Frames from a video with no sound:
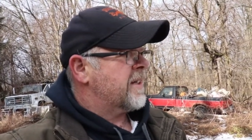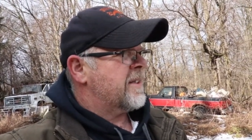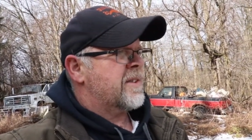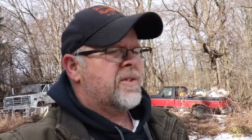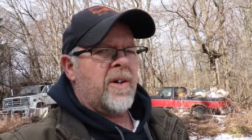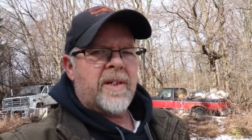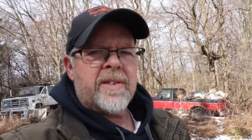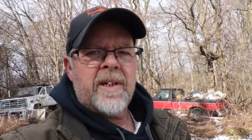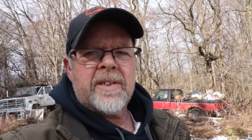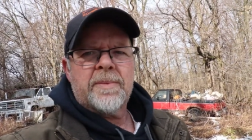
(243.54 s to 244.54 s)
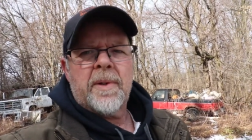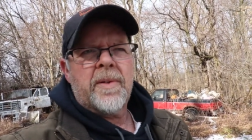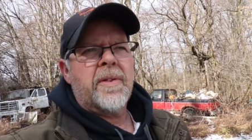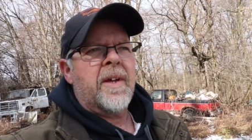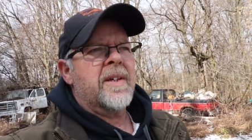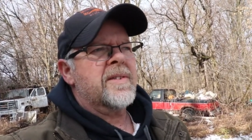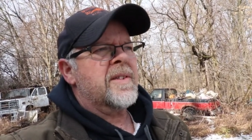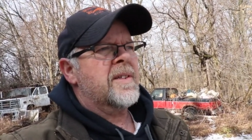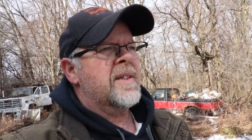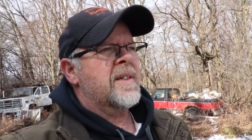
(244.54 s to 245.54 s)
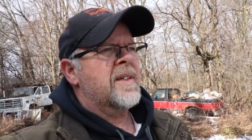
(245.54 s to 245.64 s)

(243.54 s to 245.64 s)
I got the trucks, I got some other things.